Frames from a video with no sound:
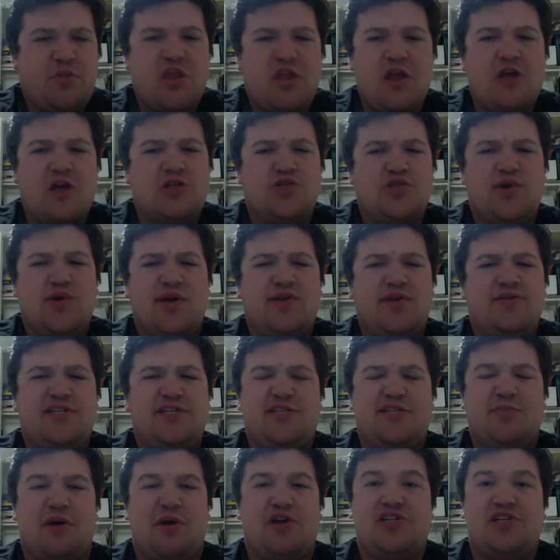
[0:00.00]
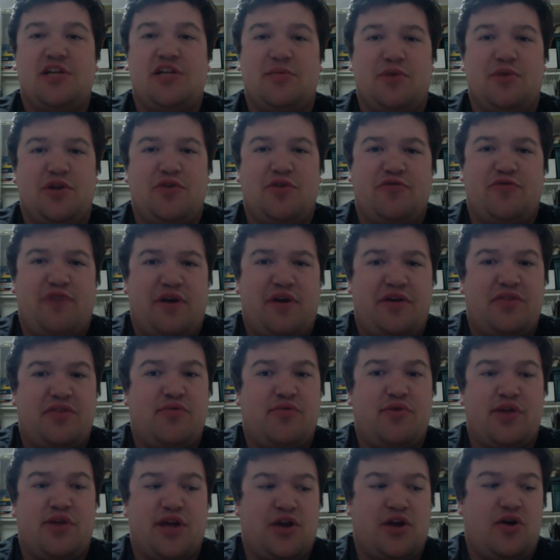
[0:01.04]
So I don't disparage anybody who found it
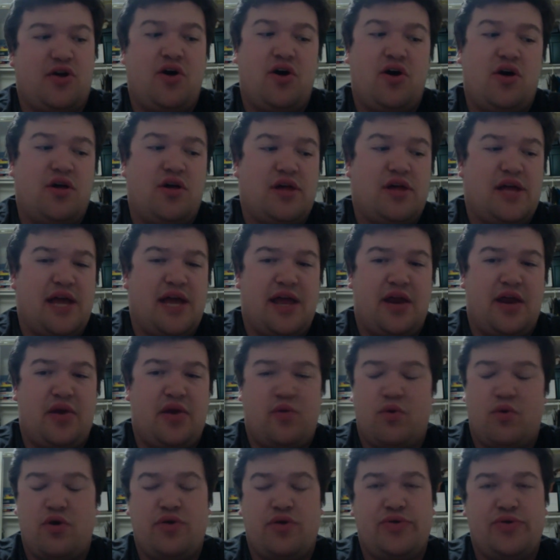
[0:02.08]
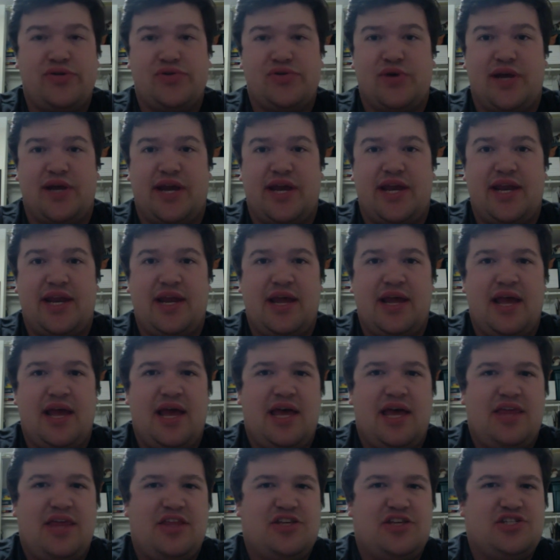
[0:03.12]
thrilling at all, or who enjoyed it.
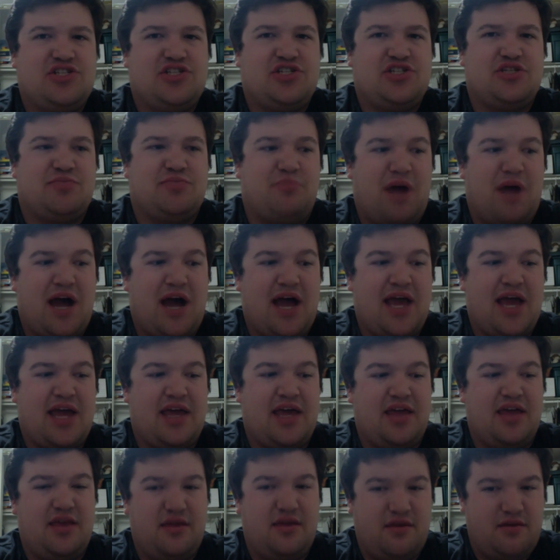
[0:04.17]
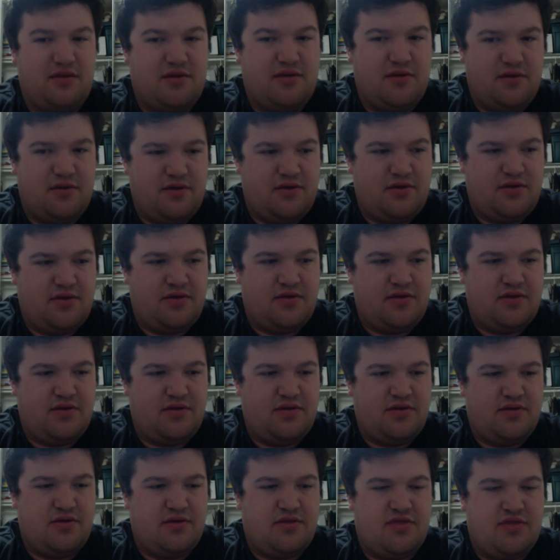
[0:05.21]
This is just my
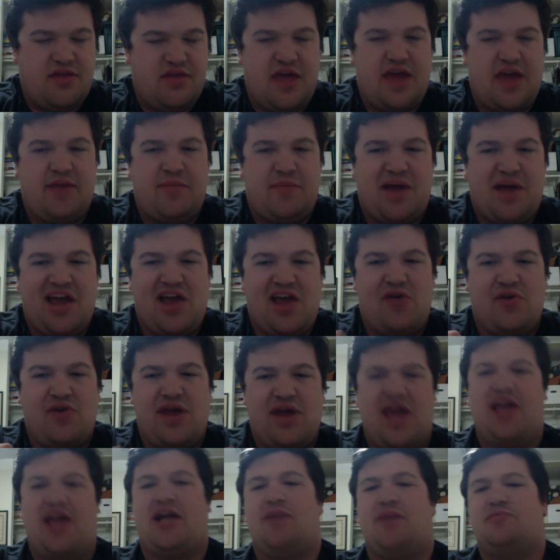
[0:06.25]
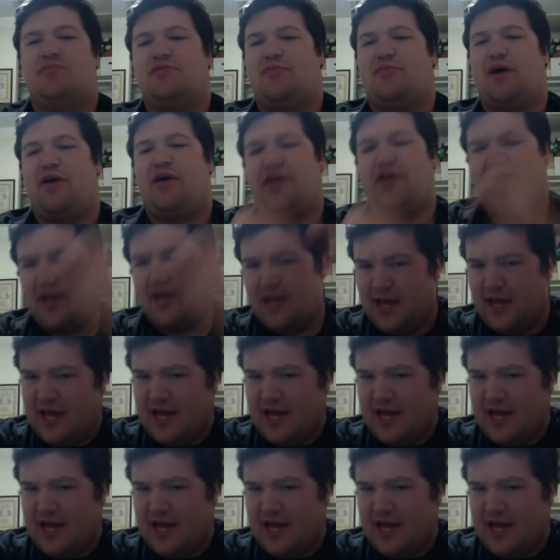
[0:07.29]
thing, my own hang-ups about it.